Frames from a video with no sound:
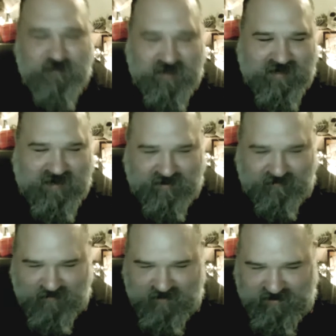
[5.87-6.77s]
might
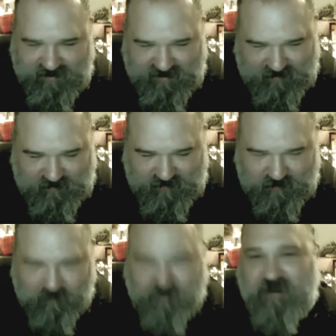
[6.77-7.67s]
have a
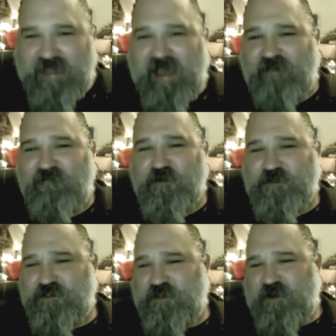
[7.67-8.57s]
pretty
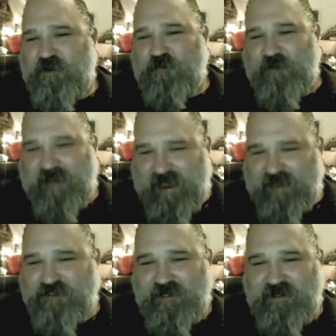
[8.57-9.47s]
adverse
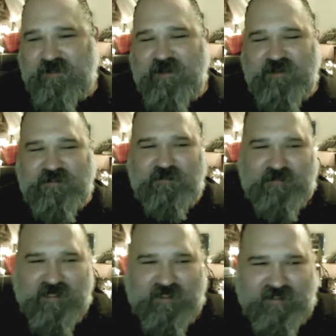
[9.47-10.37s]
reaction to
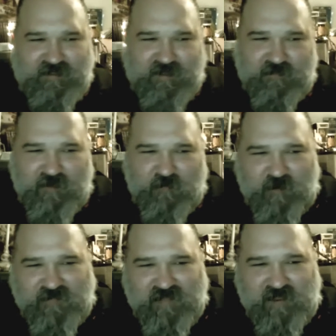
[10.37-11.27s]
telling them that
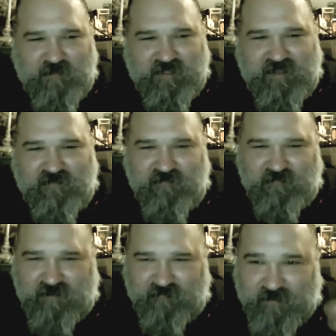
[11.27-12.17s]
what they believe and
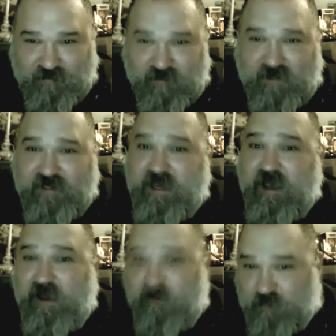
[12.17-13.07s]
they've been trying to get
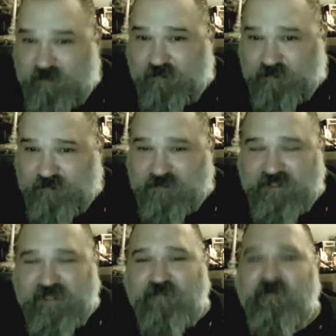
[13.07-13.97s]
other people to
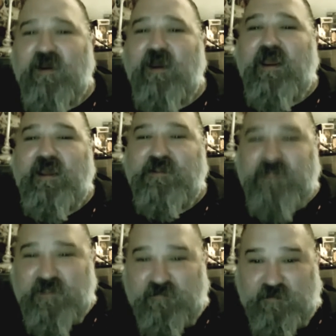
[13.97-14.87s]
believe is
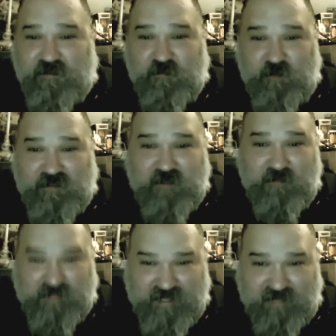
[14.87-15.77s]
different than what they
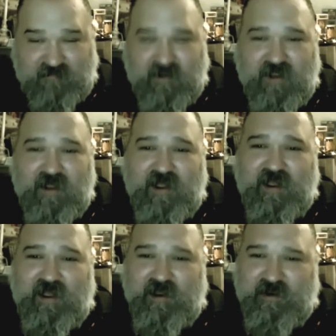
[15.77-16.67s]
believed.
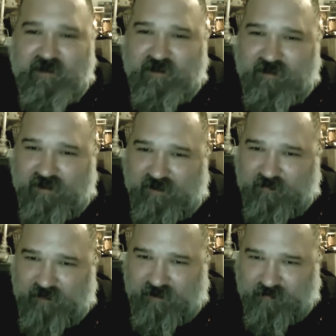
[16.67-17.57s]
And
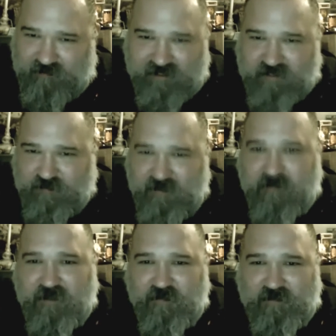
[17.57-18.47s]
I would guess maybe
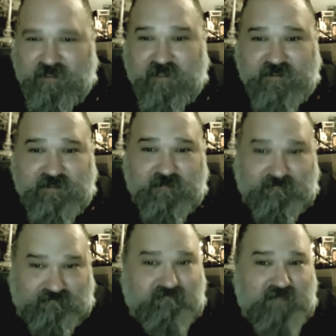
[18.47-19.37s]
you would get
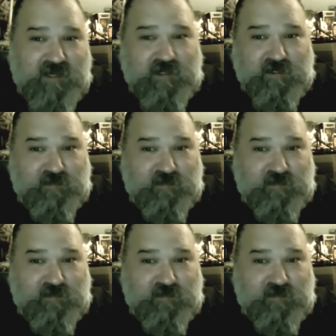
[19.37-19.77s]
some negative.